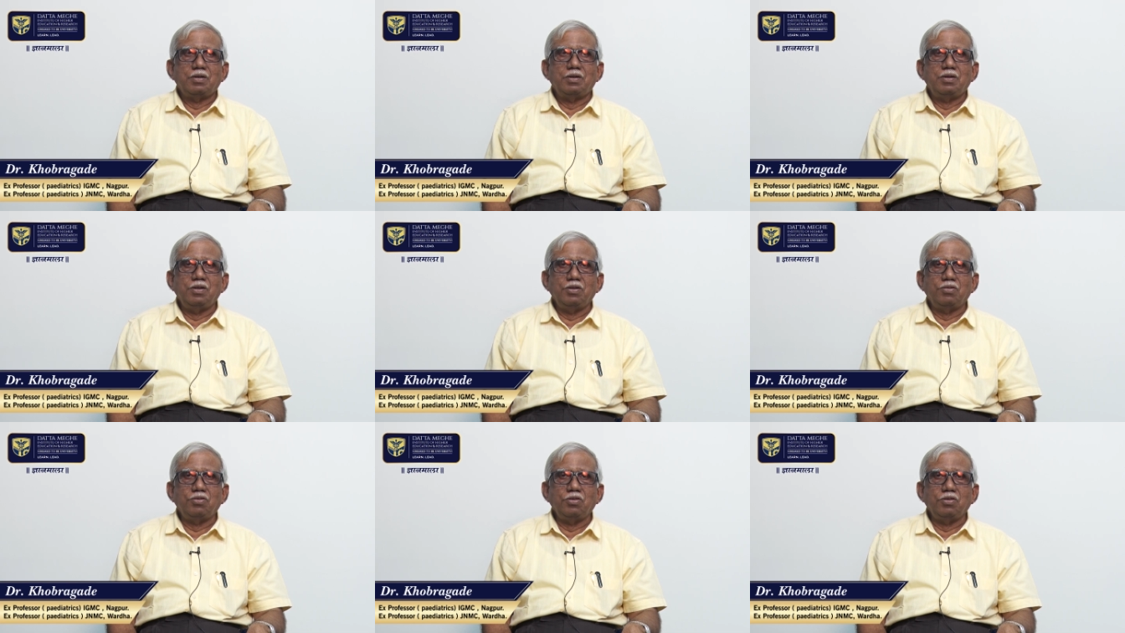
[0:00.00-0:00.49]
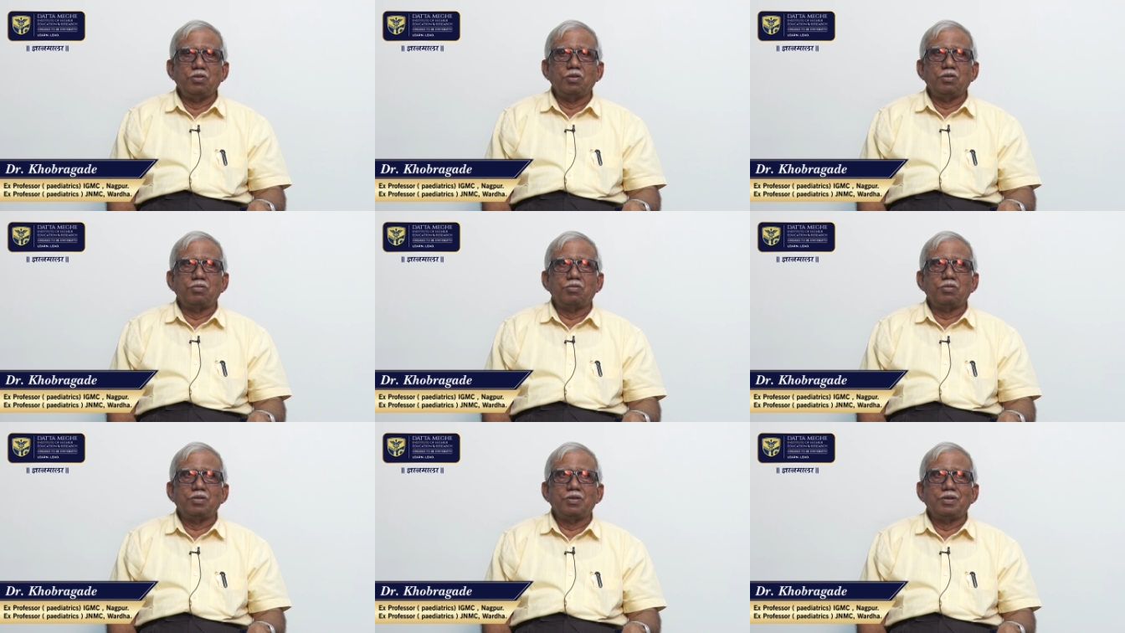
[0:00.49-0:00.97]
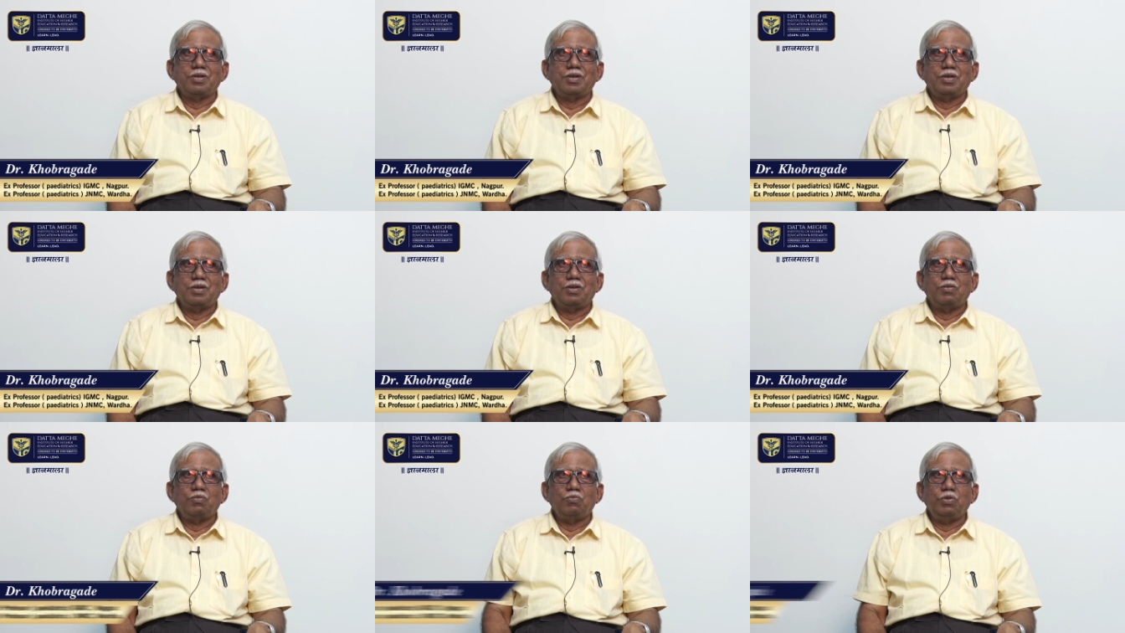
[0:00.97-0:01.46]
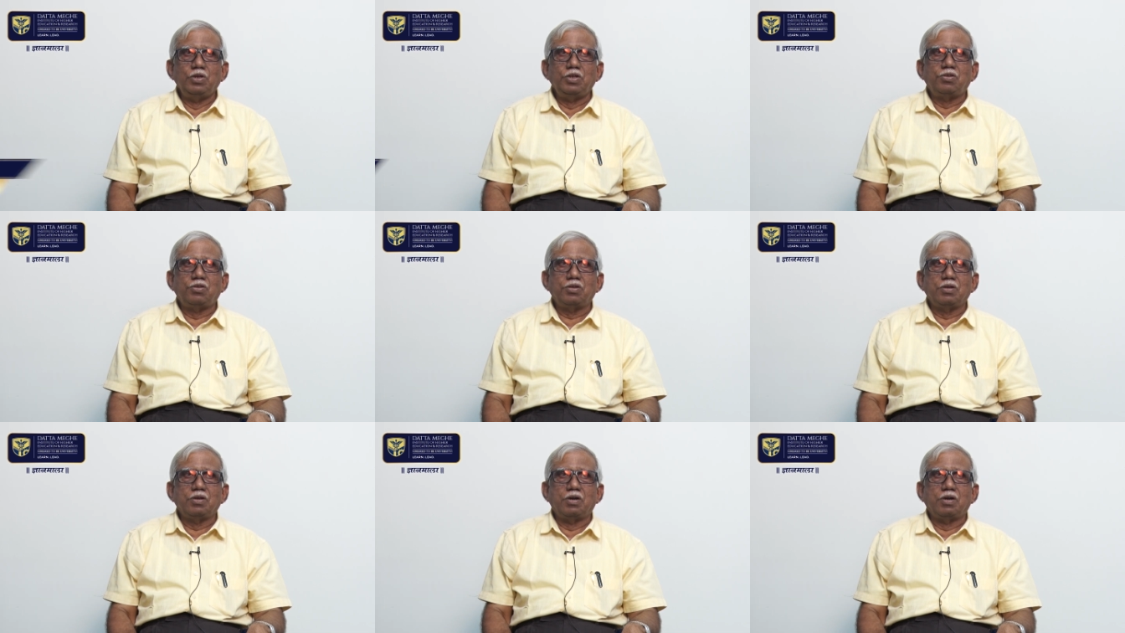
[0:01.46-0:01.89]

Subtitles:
diseases which